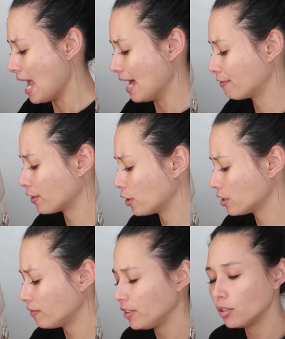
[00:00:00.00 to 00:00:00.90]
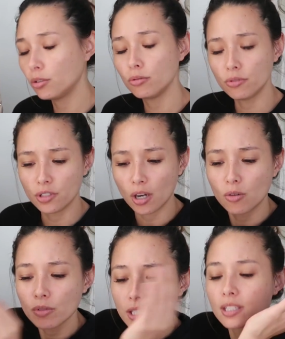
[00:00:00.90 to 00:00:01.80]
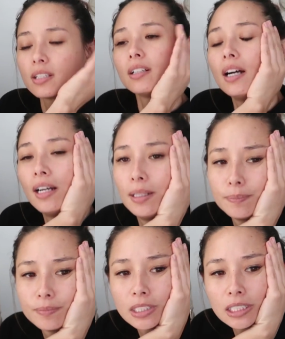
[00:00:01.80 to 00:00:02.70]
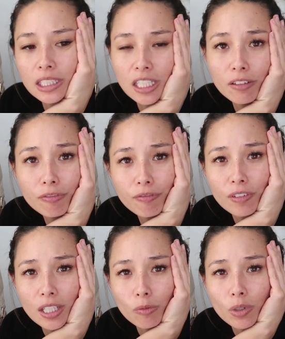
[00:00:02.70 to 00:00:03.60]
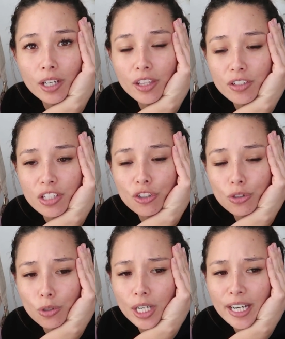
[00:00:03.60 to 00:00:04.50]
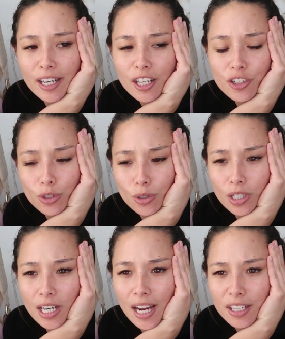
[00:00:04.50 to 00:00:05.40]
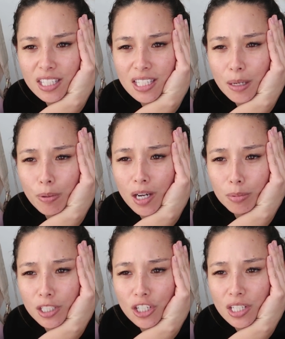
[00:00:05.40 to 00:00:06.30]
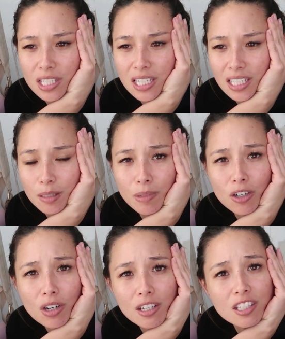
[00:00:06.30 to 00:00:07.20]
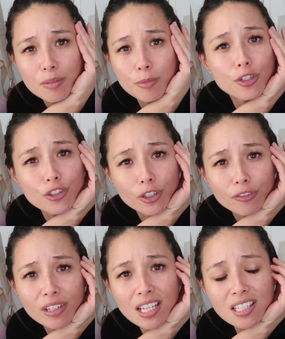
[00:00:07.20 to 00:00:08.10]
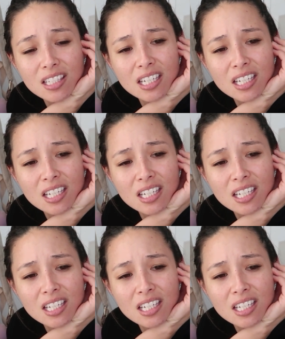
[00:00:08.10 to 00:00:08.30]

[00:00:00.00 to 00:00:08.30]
And for those of you who don't live in where there's a store, I'd say probably just email customer service.